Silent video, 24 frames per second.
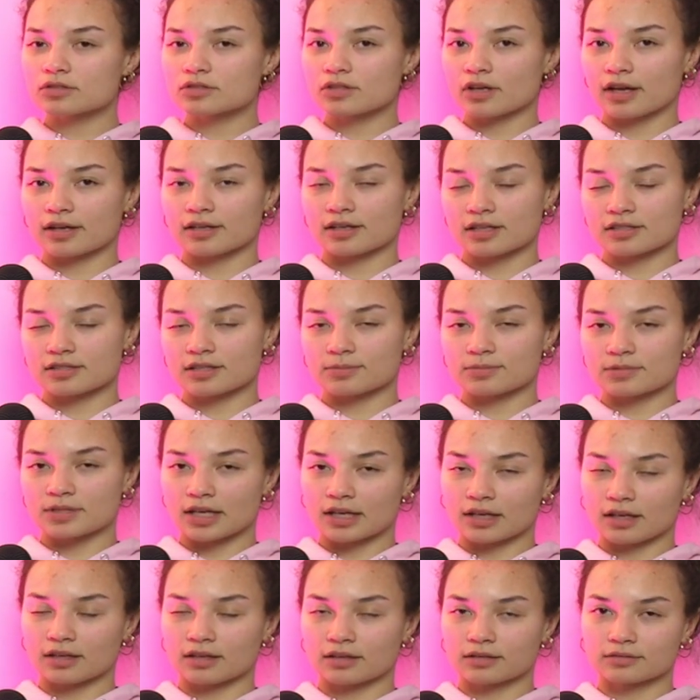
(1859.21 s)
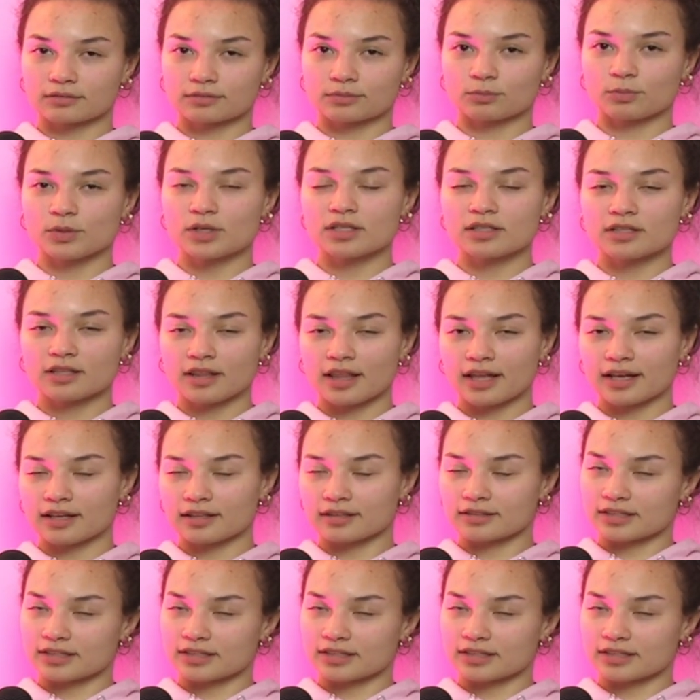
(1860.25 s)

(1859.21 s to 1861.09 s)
so I guess we did, like, a